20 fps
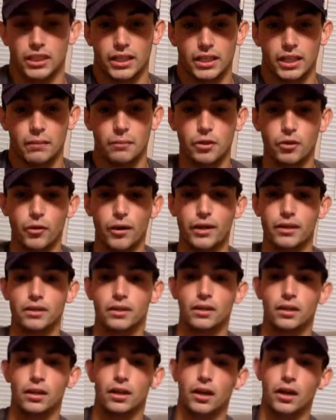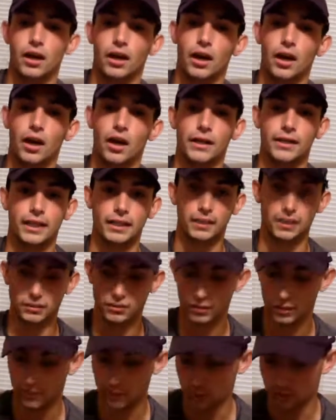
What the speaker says: can they be great? And can they deliver?